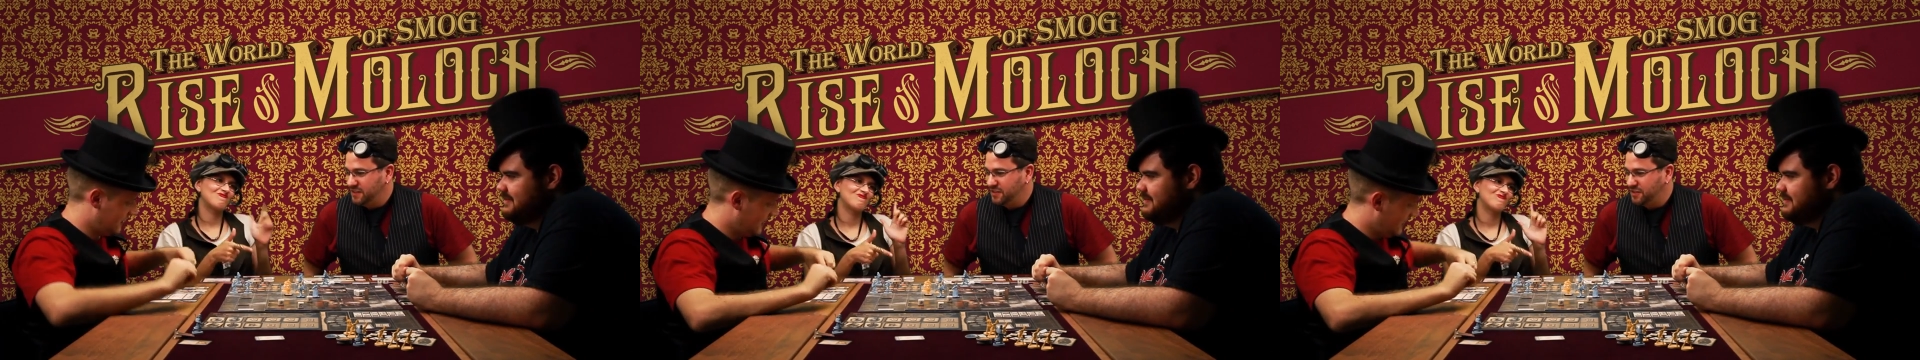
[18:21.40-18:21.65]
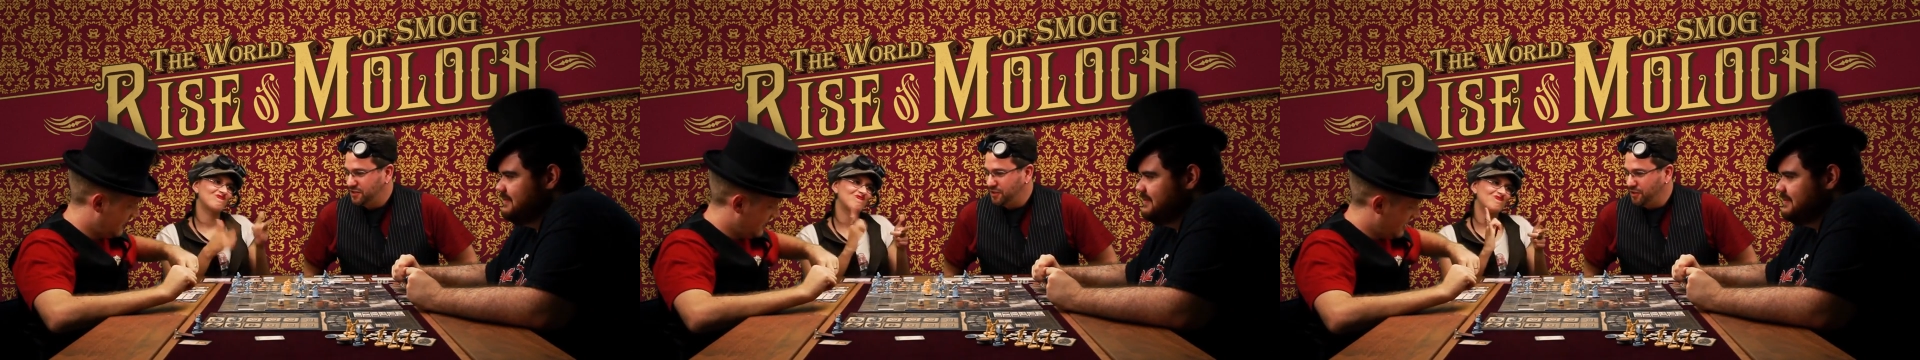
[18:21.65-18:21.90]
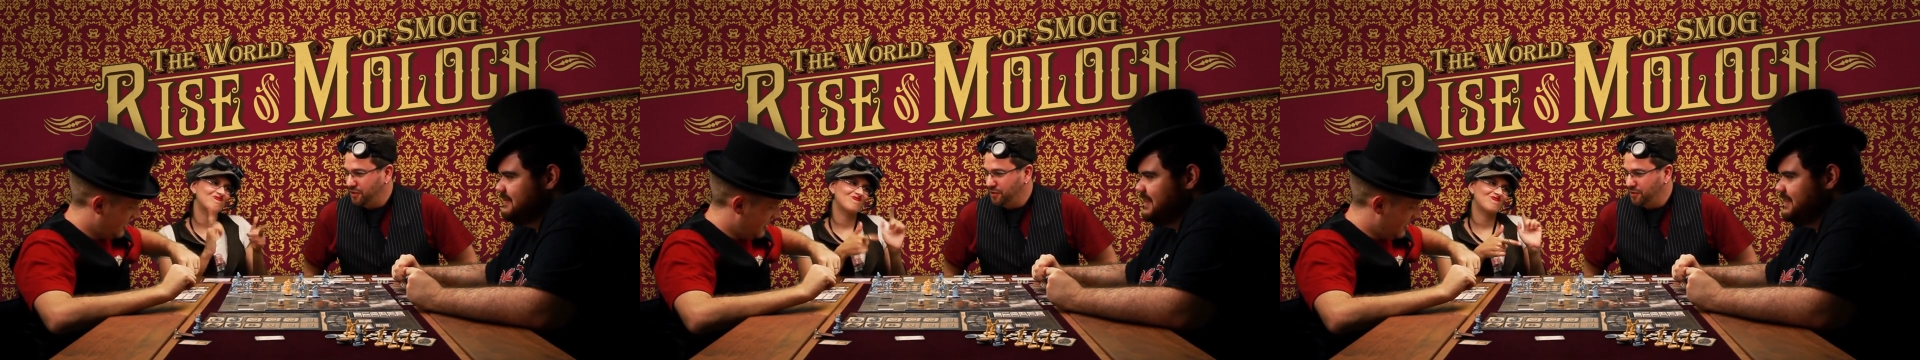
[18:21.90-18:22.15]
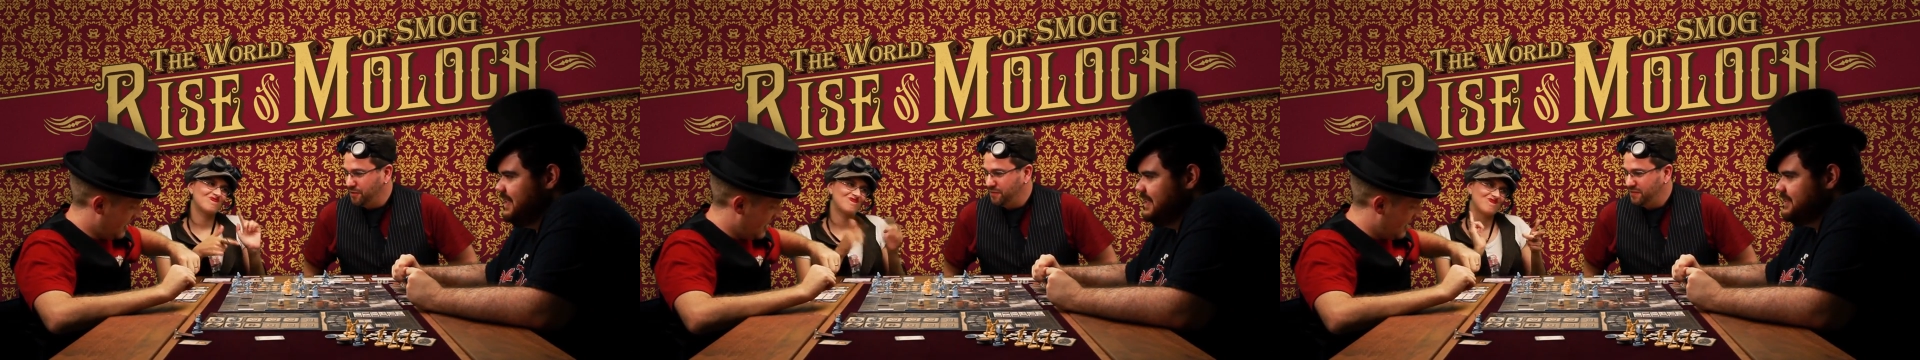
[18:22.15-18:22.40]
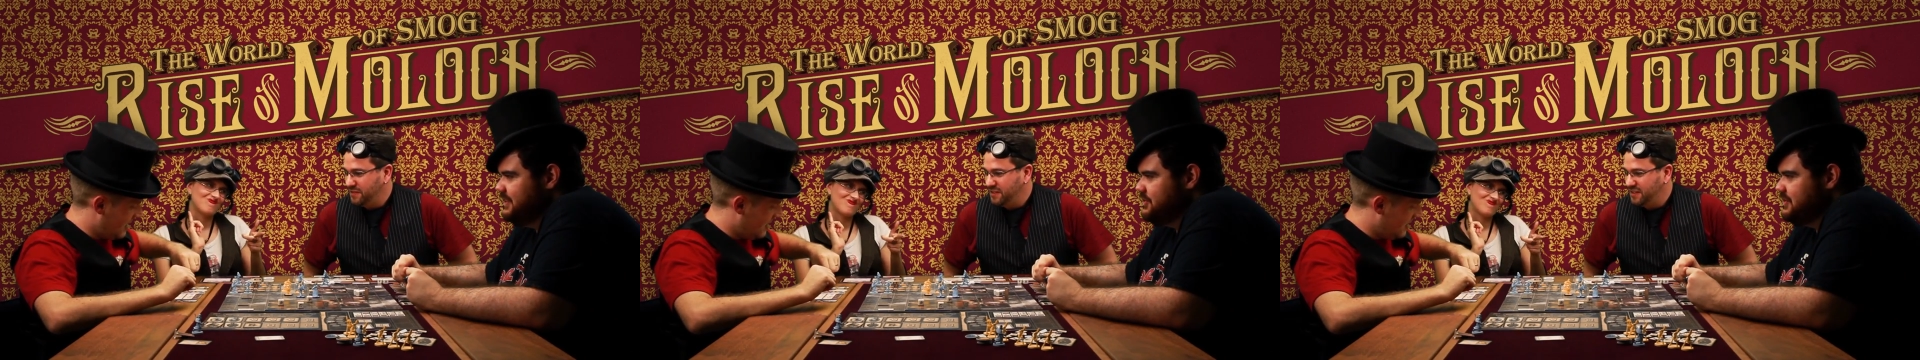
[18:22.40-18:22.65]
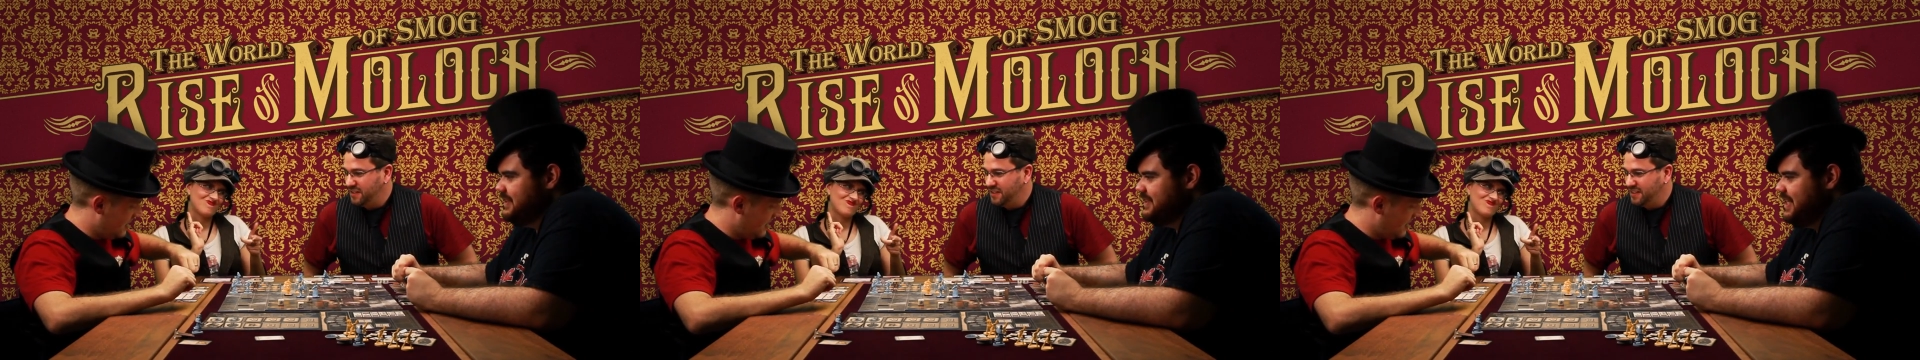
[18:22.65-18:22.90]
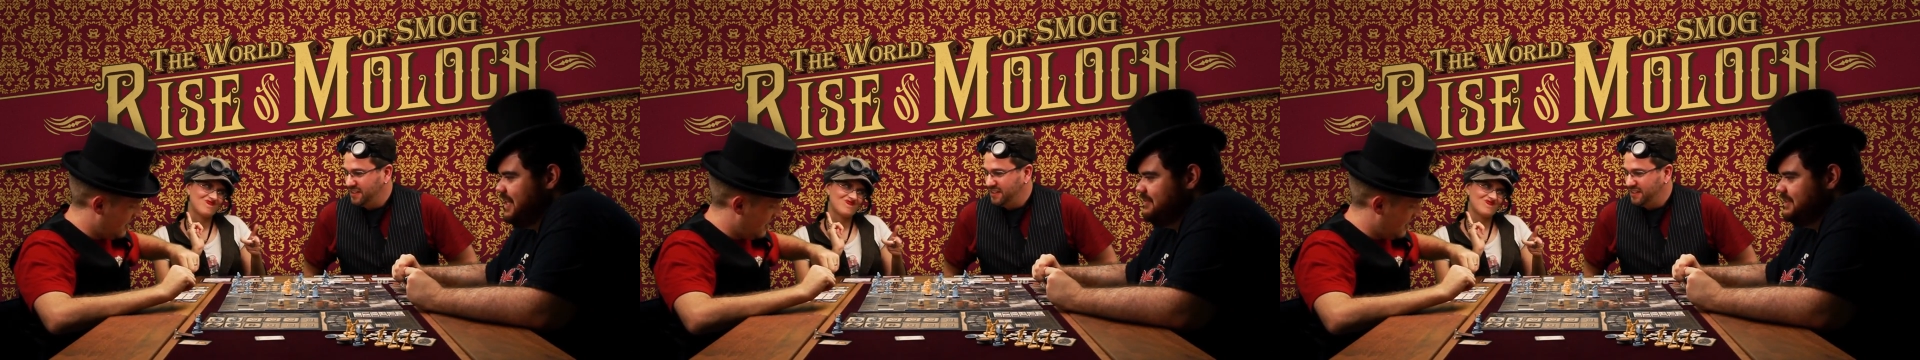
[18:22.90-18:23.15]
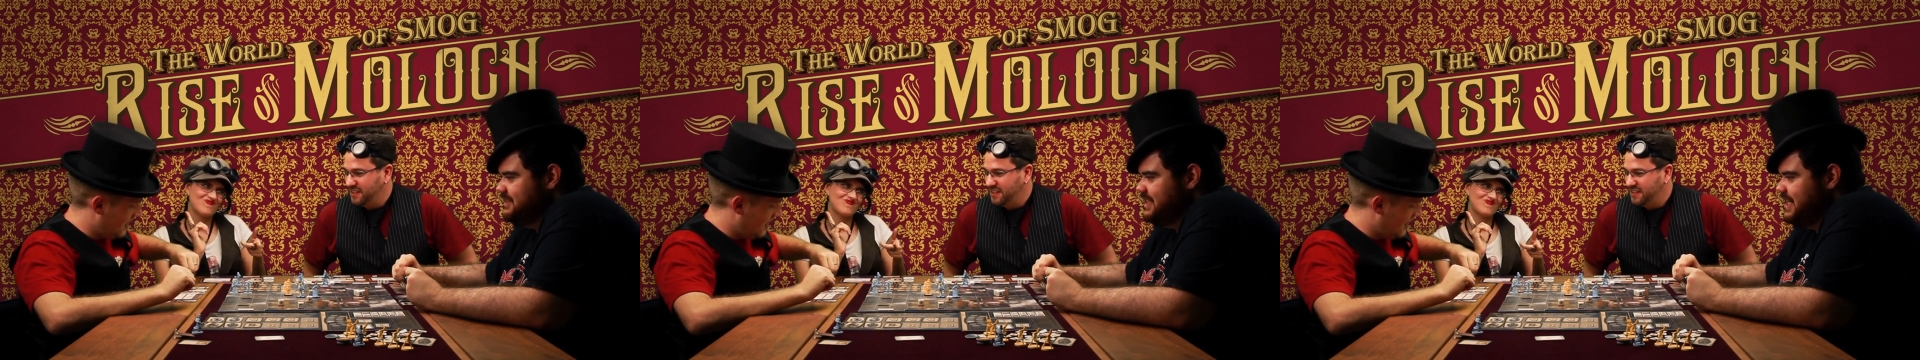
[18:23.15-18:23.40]
Speaker 1: So... A nasty trick,
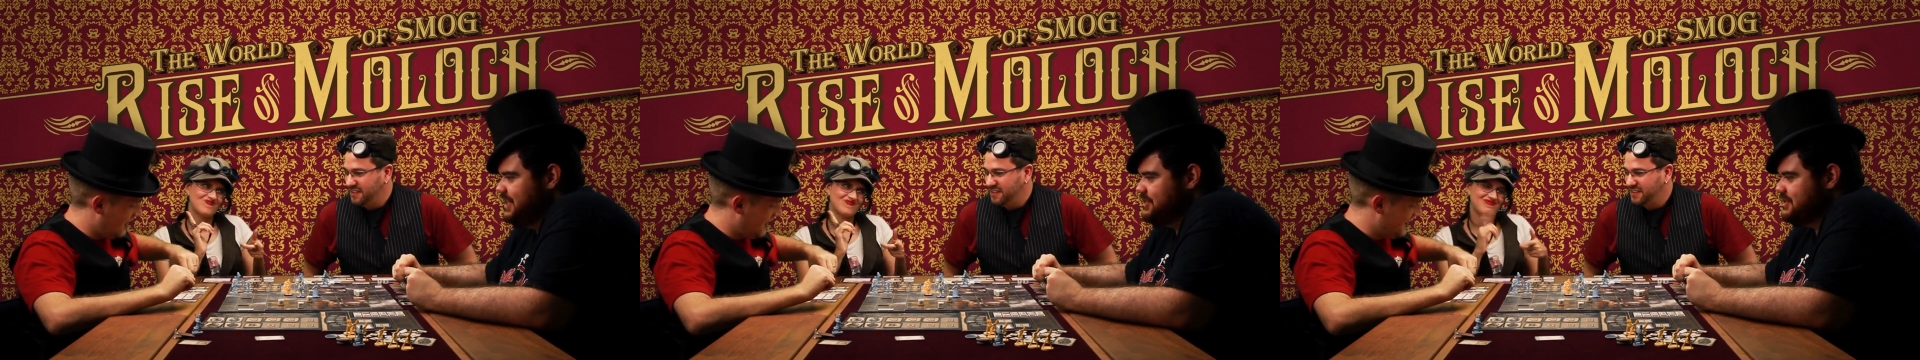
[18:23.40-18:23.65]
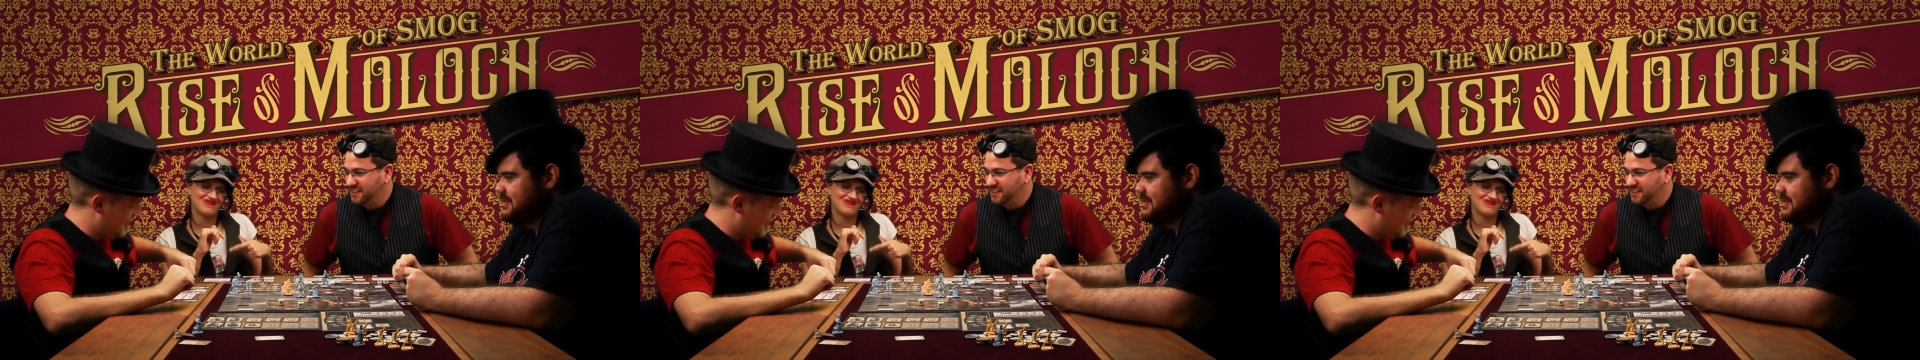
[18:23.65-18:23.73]
Cavendish.